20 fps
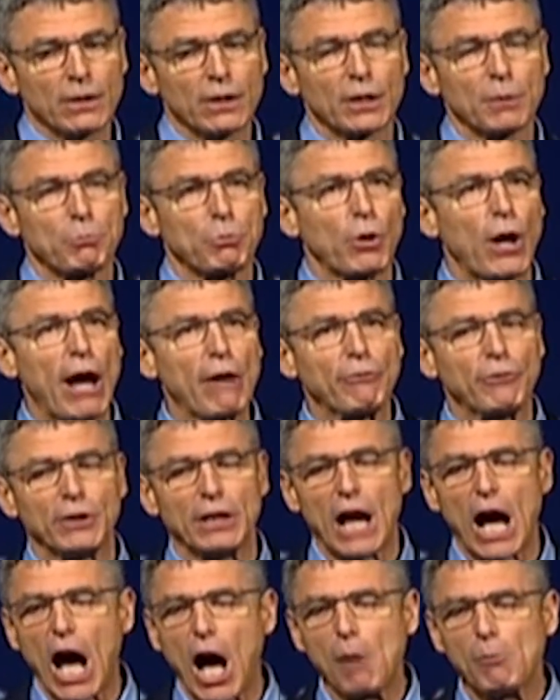The prophet
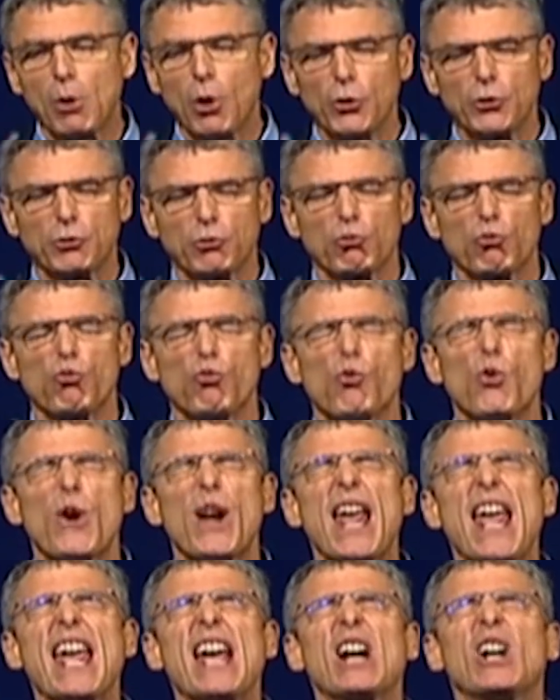Amos
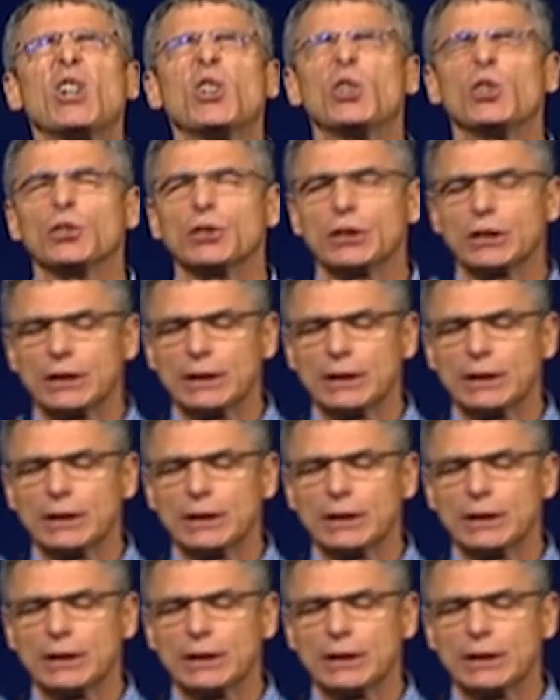railed